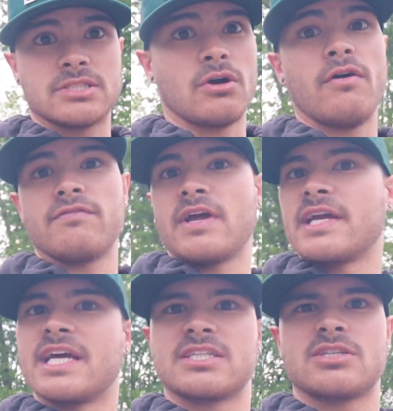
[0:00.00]
So hopefully I
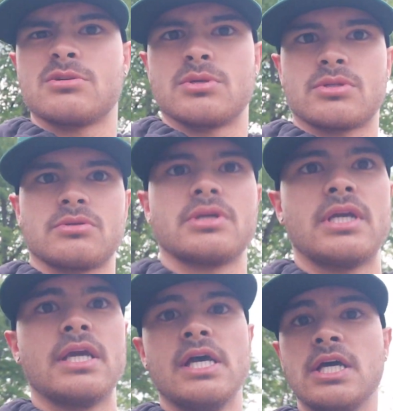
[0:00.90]
can catch 2 or
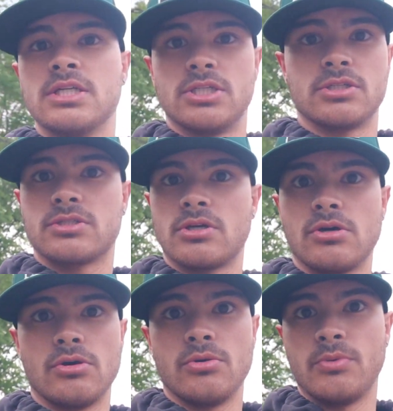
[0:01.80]
3 just
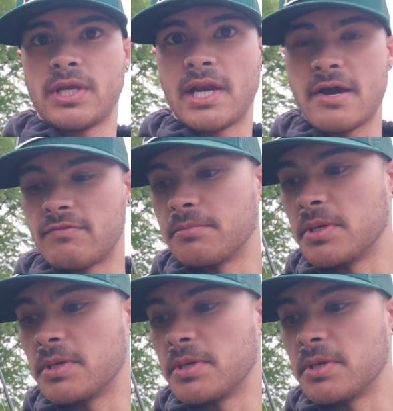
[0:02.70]
so we can have a